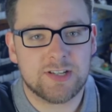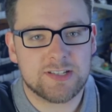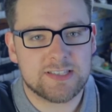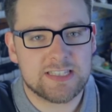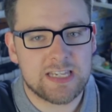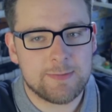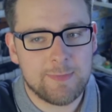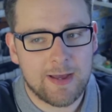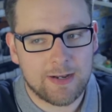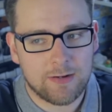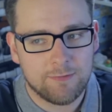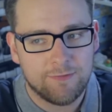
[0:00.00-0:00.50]
Just the
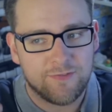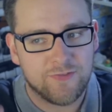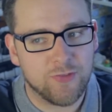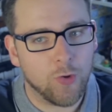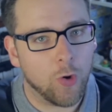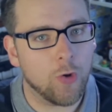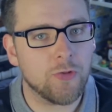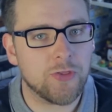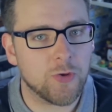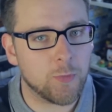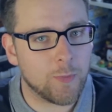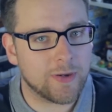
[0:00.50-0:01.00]
amount of
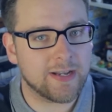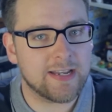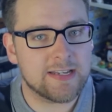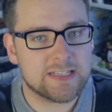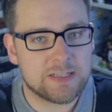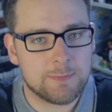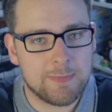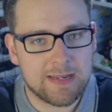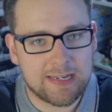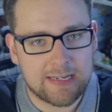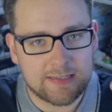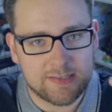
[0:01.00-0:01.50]
thought that went
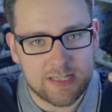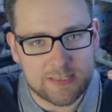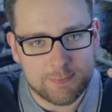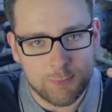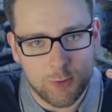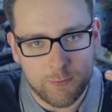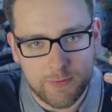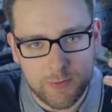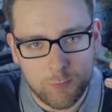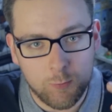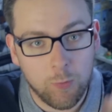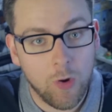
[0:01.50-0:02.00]
into making this
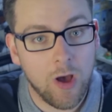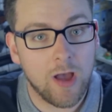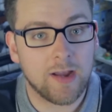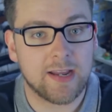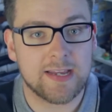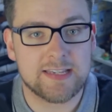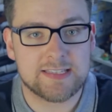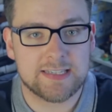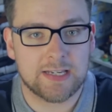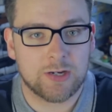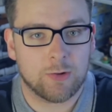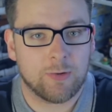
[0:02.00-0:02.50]
movie work
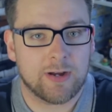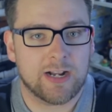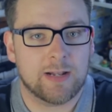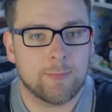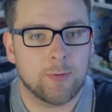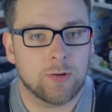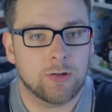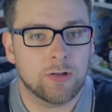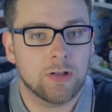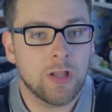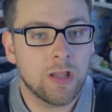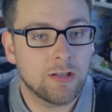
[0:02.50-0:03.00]
is
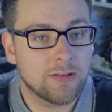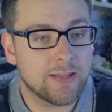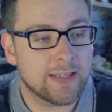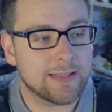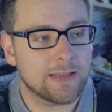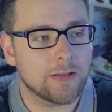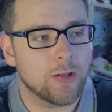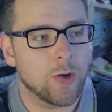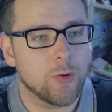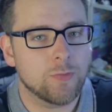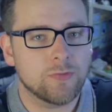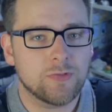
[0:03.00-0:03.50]
incredible, let
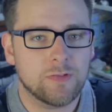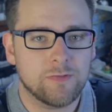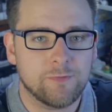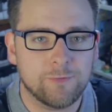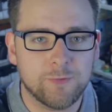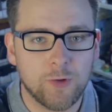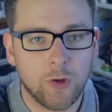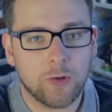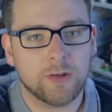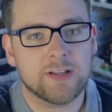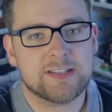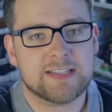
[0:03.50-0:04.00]
alone the
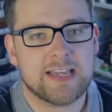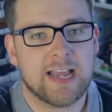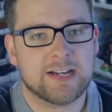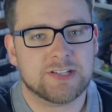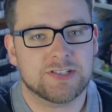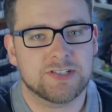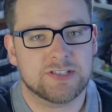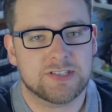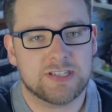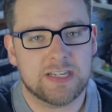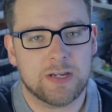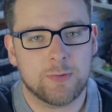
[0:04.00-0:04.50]
flawless
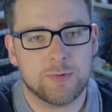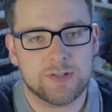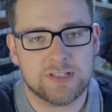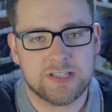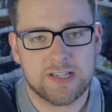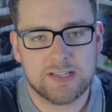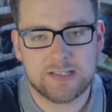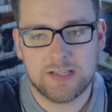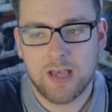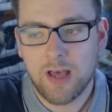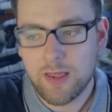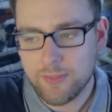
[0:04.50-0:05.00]
action
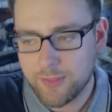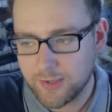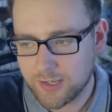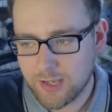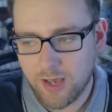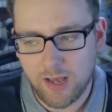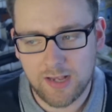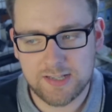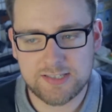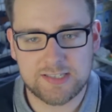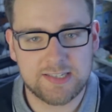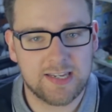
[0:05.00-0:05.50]
sequences, the
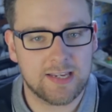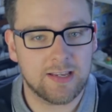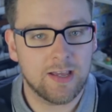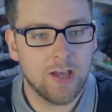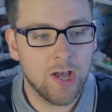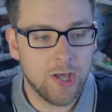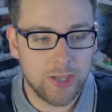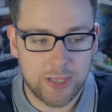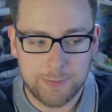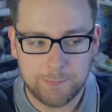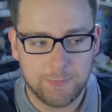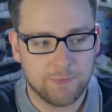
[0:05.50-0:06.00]
casting,
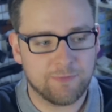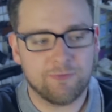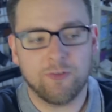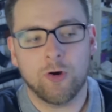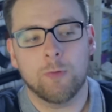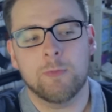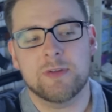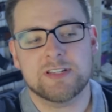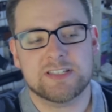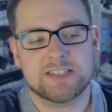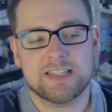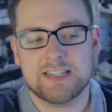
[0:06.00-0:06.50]
the
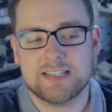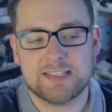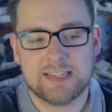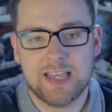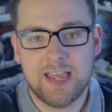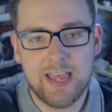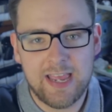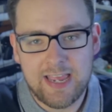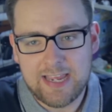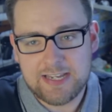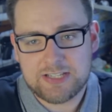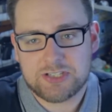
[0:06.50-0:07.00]
performances.
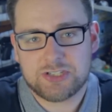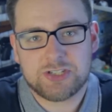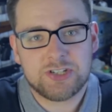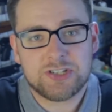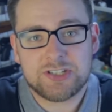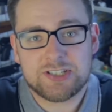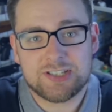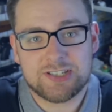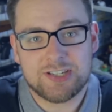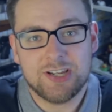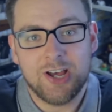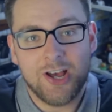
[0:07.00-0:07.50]
It's
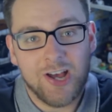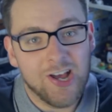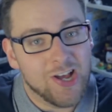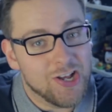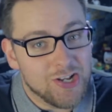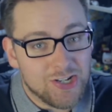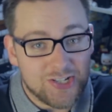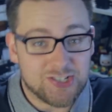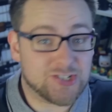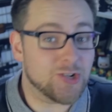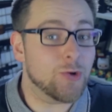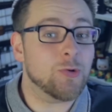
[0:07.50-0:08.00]
just
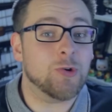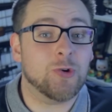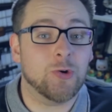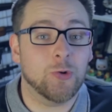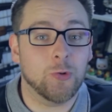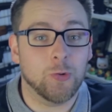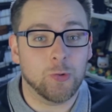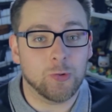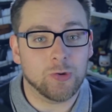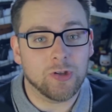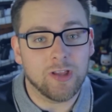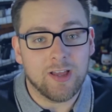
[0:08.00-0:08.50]
so
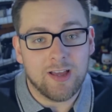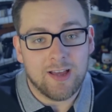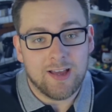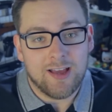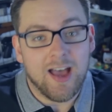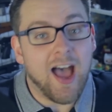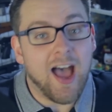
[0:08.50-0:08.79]
cool.